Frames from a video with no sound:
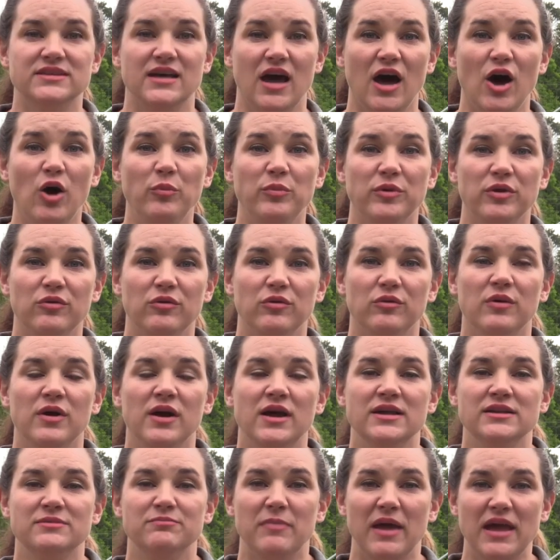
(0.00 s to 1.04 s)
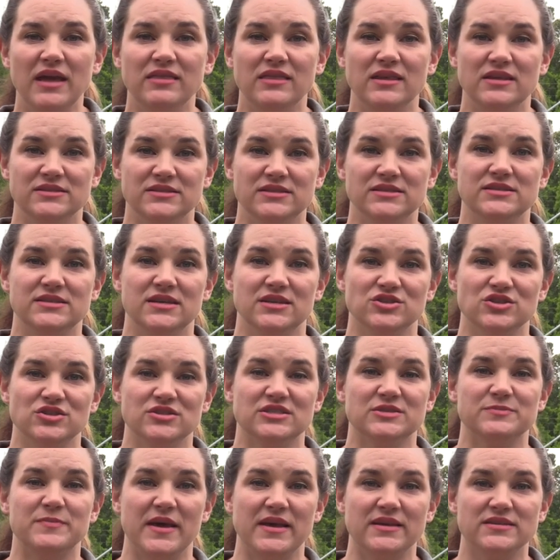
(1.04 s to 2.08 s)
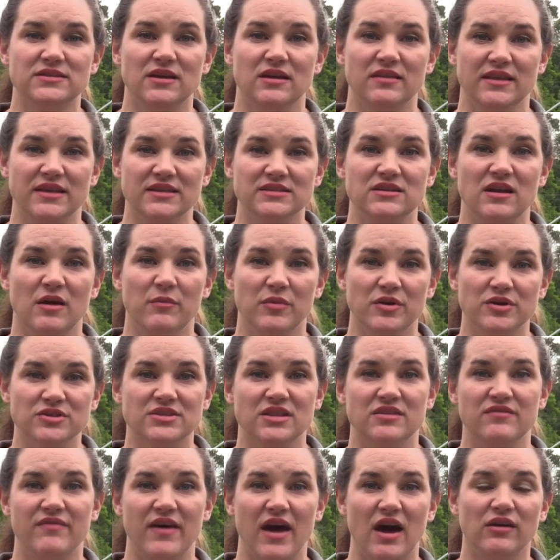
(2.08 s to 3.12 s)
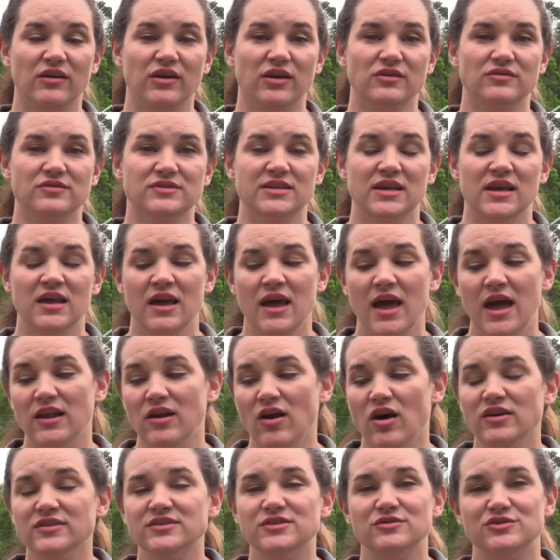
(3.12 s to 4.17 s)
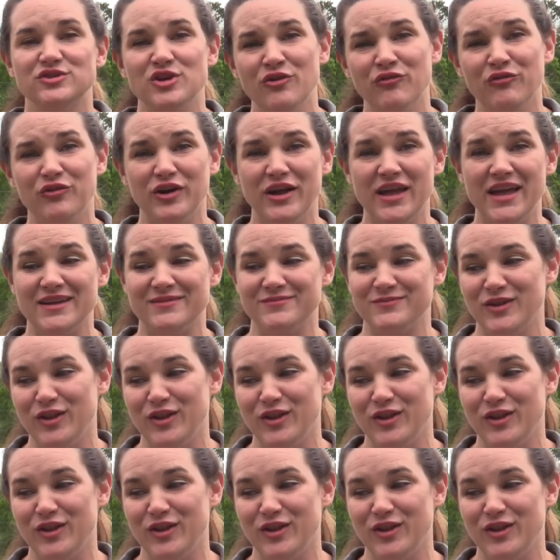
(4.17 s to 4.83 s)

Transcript: to help you make these decisions based on these numbers and values. And also, don't forget,